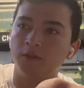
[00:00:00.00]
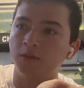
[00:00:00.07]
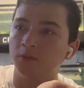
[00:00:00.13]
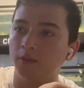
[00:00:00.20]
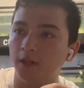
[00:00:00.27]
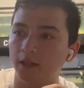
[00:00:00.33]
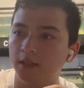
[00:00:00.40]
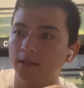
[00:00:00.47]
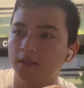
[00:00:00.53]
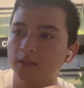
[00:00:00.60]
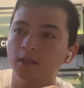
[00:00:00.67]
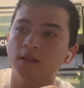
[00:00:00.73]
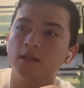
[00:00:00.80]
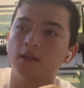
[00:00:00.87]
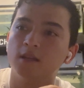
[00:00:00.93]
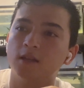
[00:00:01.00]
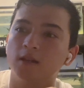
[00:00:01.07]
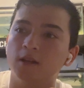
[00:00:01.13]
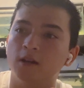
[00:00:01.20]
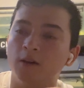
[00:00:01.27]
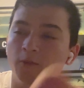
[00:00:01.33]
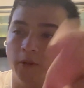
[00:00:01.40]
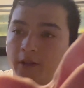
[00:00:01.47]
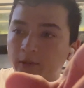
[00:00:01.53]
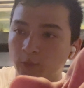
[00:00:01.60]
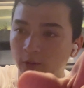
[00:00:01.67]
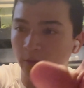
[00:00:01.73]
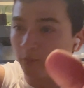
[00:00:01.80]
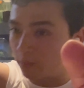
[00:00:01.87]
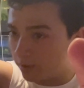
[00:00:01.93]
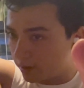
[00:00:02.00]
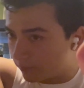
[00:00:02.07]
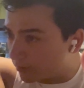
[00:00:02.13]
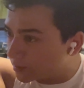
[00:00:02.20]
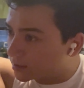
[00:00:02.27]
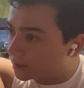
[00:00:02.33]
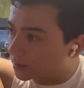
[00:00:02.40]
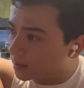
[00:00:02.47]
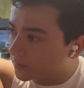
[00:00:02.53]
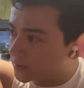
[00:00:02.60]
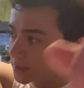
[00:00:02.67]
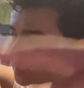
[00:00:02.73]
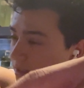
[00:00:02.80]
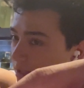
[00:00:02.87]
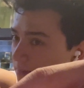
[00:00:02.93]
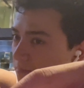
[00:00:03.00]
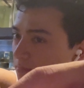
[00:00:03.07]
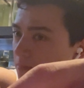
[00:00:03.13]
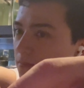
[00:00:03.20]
to us, well, when they first got delivered to him,